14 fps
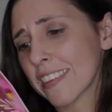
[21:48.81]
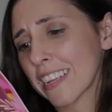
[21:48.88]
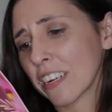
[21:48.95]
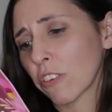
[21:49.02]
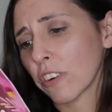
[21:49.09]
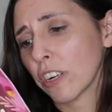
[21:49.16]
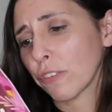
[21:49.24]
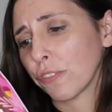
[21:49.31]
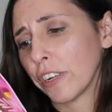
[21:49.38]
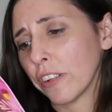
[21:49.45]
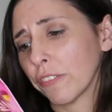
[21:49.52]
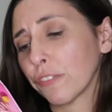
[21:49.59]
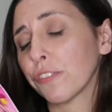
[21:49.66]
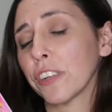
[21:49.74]
sangria
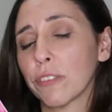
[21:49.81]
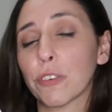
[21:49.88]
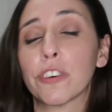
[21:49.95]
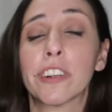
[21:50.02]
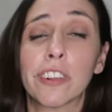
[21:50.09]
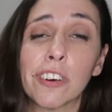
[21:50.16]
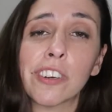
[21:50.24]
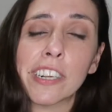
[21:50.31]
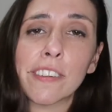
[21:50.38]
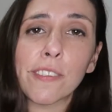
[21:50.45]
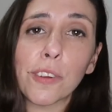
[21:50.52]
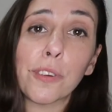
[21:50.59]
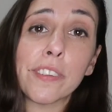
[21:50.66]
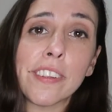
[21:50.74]
flavoring. Okay,
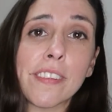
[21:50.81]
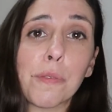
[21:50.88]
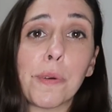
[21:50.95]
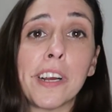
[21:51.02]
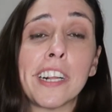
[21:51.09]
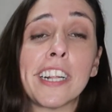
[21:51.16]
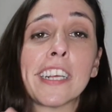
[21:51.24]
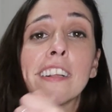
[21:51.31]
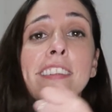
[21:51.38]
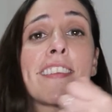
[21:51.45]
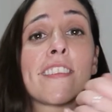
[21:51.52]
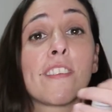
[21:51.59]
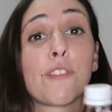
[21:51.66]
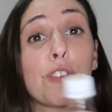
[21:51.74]
so this is why I like
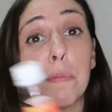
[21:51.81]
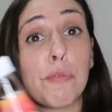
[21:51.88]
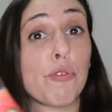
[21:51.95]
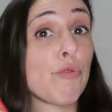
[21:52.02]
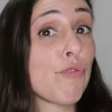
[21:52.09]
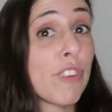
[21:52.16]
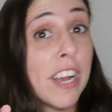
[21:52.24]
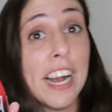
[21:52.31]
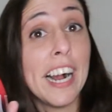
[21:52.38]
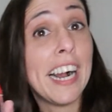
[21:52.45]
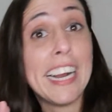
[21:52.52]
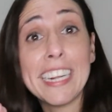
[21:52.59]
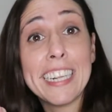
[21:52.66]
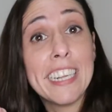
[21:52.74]
it. It's grape juice.
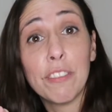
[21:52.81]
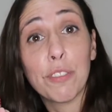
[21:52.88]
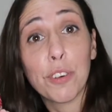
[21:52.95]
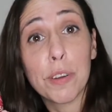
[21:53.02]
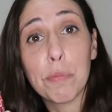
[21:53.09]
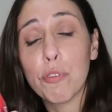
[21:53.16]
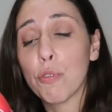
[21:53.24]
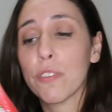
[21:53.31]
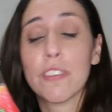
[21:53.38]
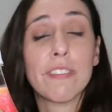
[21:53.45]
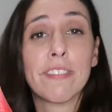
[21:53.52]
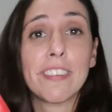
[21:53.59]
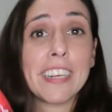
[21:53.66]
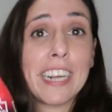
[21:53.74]
I love grape juice.
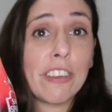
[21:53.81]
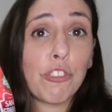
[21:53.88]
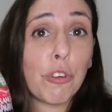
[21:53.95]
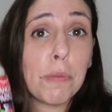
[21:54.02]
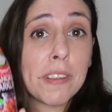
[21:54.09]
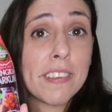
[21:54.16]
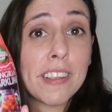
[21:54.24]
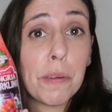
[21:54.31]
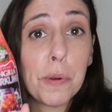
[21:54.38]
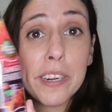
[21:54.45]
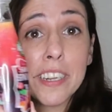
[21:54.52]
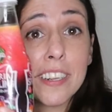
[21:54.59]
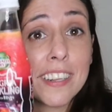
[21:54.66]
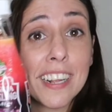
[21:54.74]
Show me
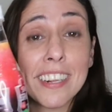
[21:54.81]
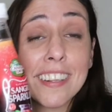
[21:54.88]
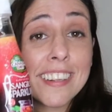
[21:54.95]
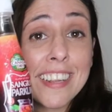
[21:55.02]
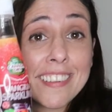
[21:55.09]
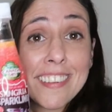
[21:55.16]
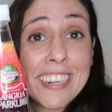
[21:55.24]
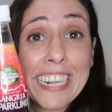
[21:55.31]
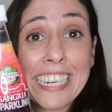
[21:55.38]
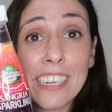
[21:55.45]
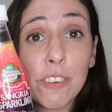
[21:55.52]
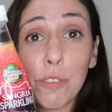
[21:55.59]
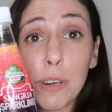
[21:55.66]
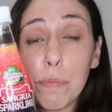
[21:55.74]
somebody that doesn't
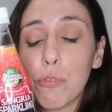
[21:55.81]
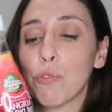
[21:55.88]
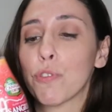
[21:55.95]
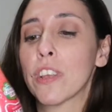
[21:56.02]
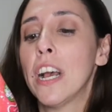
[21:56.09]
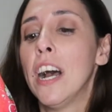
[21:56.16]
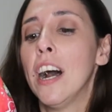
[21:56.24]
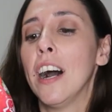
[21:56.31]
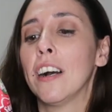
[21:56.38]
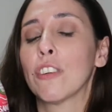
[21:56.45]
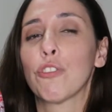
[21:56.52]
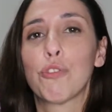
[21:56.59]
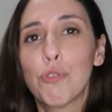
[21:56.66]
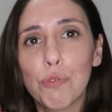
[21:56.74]
like grape juice.
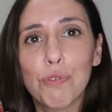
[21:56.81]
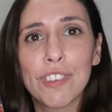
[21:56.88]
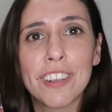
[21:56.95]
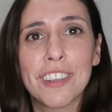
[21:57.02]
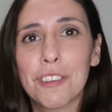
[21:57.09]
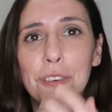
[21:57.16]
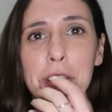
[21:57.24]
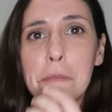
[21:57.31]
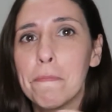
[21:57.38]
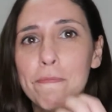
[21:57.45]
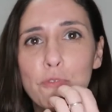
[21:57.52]
Juice. So